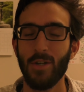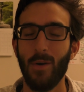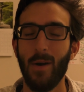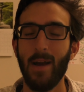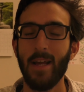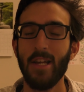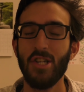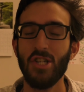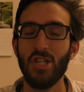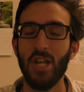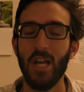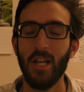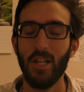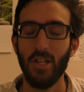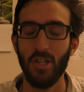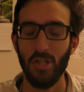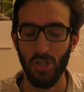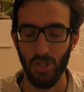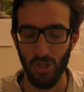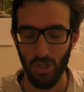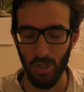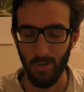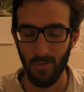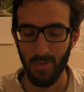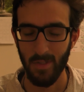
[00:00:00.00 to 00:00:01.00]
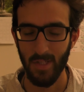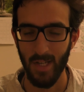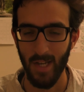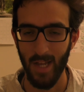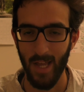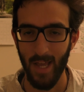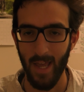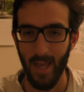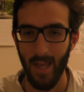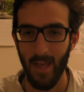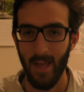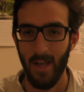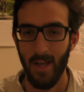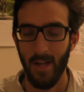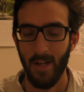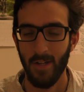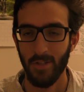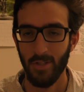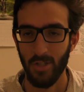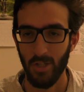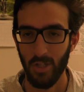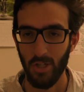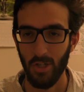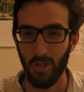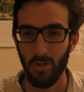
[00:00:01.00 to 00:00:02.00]
So I challenge you today
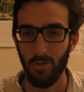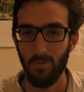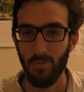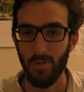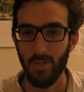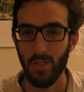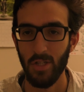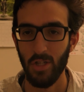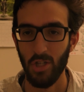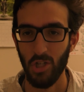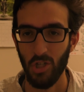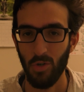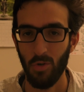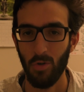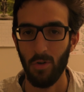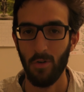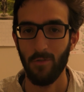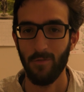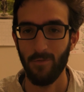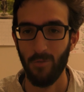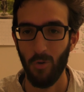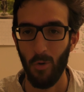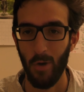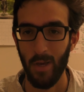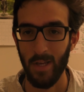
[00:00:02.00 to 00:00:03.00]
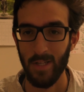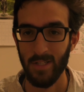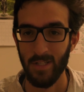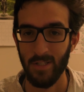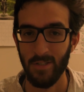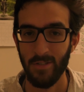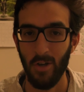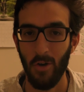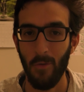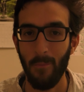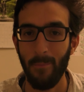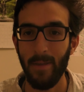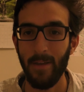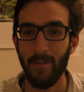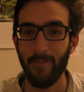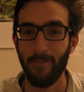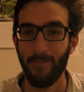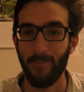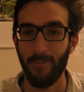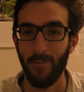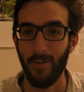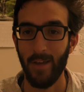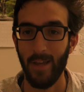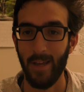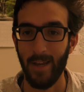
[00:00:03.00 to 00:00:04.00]
to use your voice and don't be
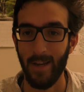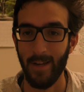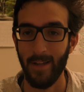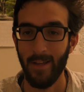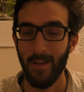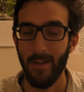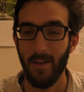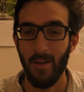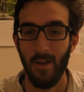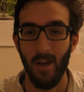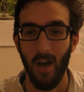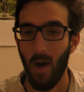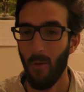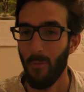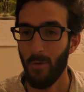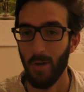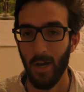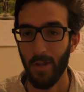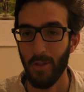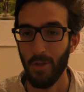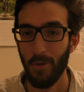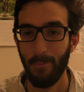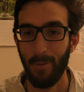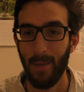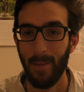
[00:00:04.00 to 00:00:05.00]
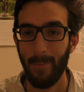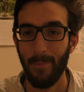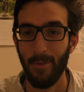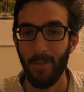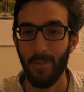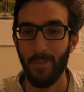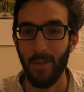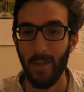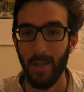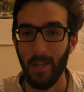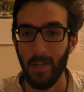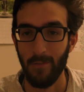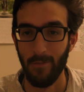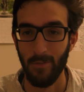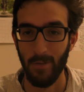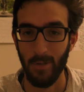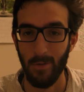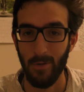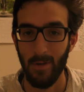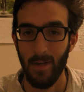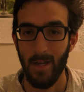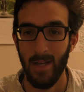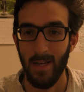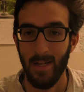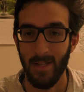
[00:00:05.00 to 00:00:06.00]
afraid of what other people think of
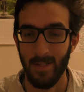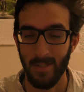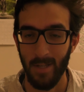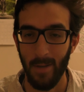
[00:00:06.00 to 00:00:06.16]
you.